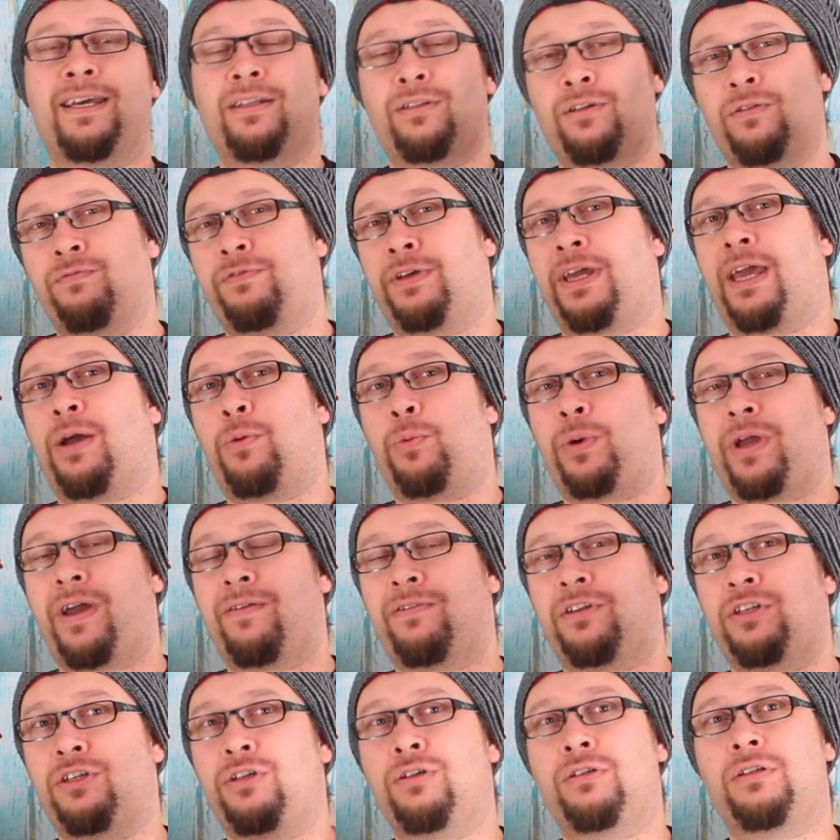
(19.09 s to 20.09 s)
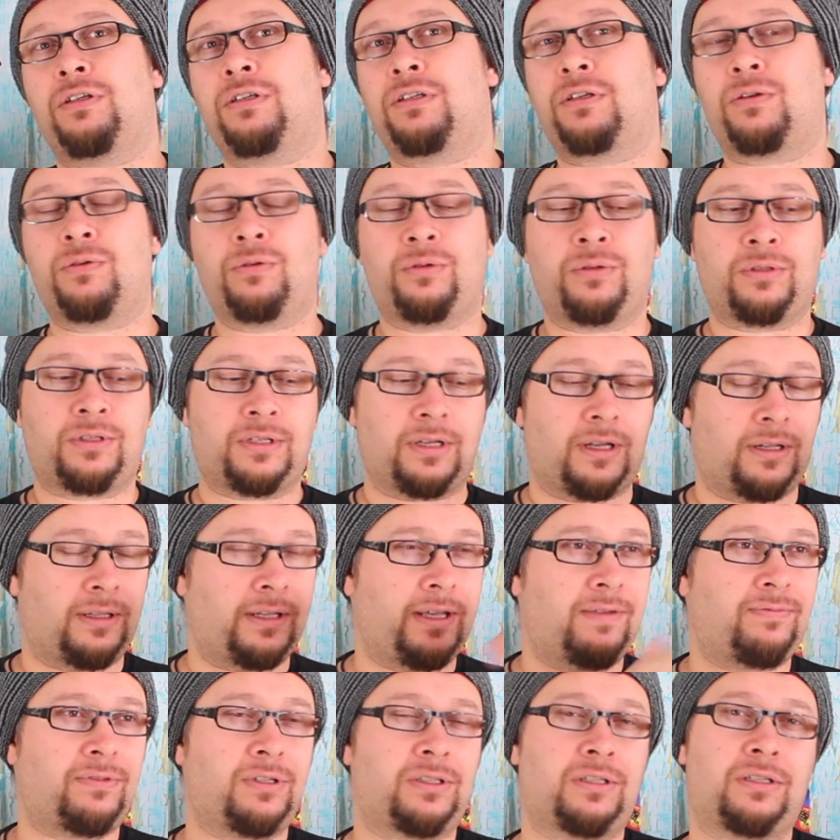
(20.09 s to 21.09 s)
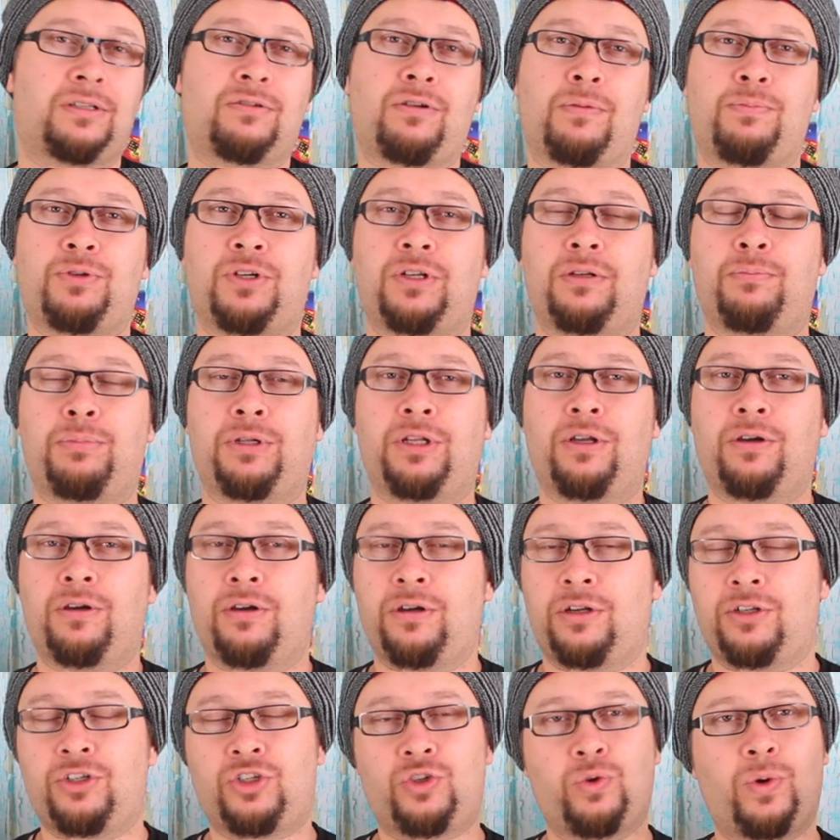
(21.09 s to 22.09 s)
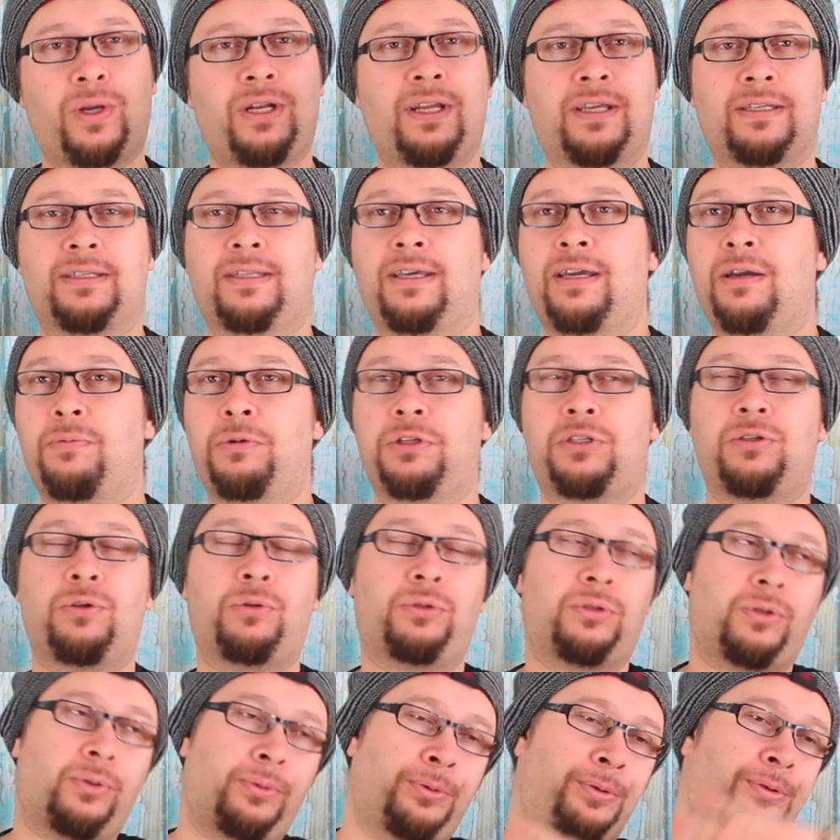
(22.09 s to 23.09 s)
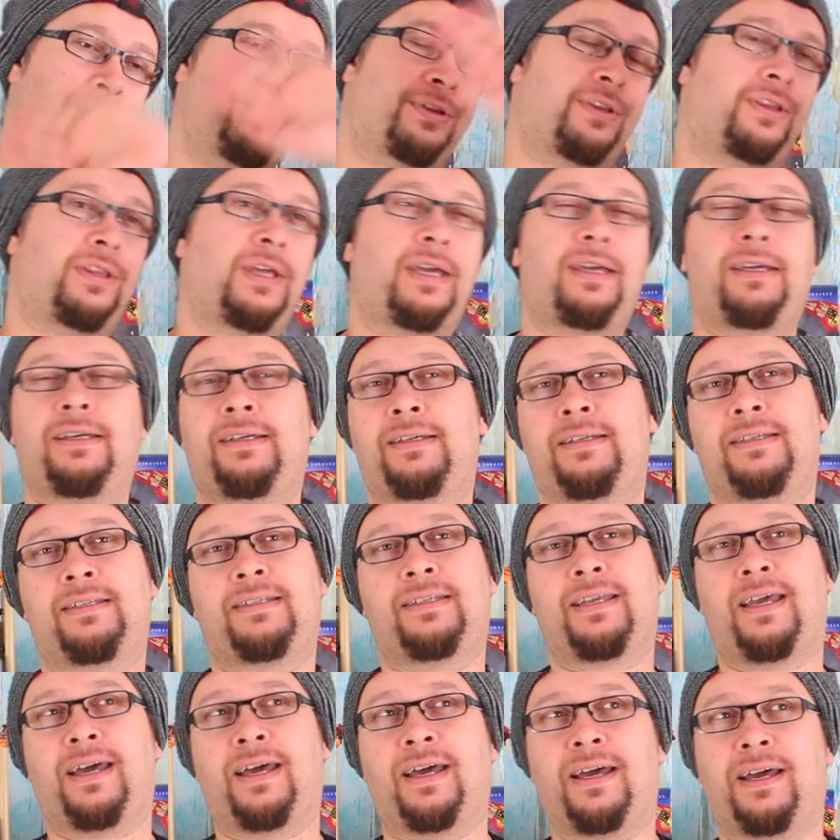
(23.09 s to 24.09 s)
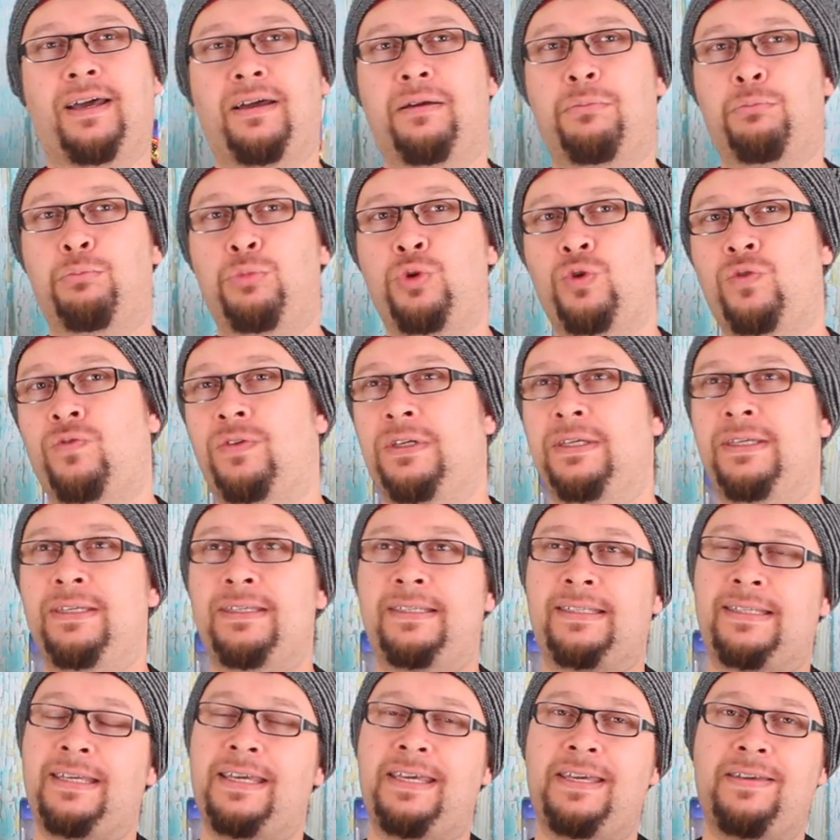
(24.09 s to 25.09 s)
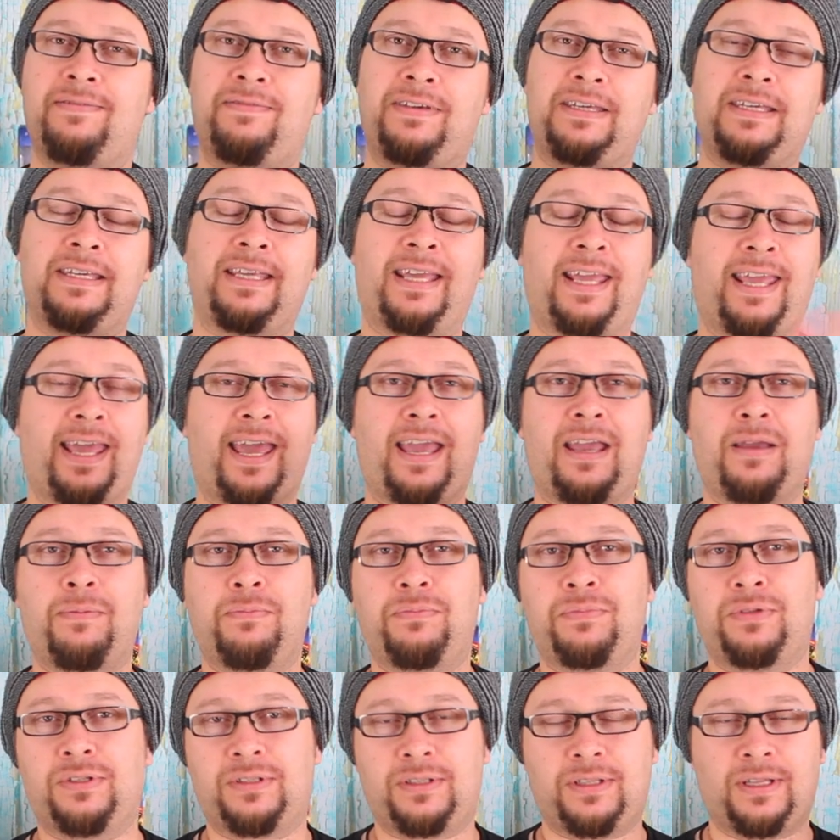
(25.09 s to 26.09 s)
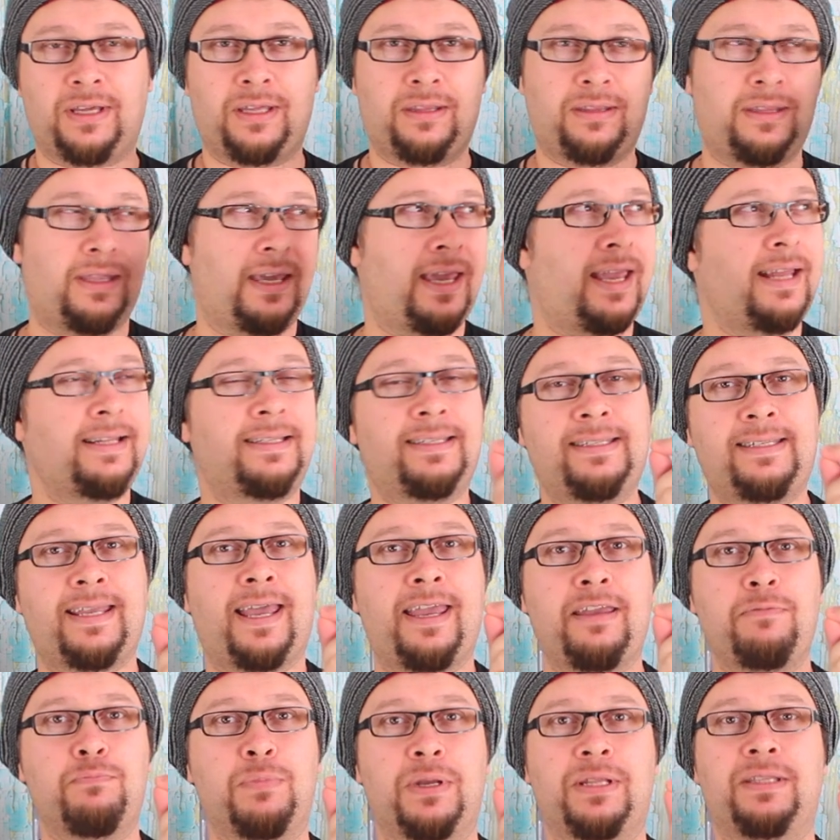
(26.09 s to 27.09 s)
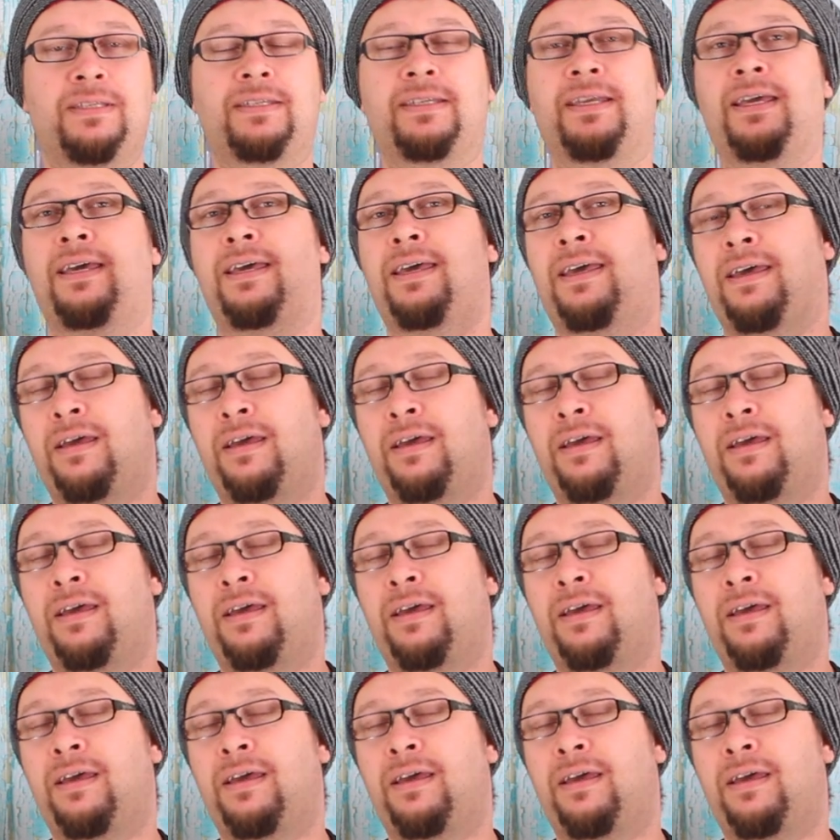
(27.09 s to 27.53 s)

Don't forget, we have a new Discord, so I'll leave the description below. Join us there. We talk all things movies, TV, games, entertainment.